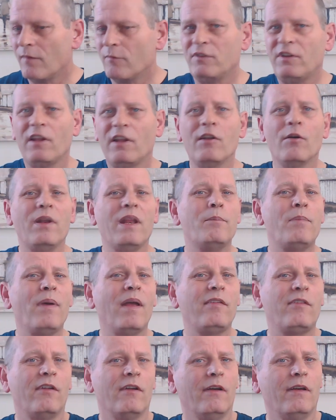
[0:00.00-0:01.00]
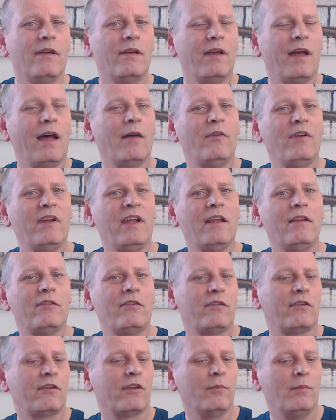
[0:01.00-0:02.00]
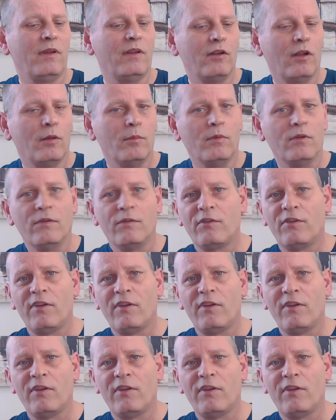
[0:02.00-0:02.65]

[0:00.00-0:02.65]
If I didn't know any better, I think it's just going to be a normal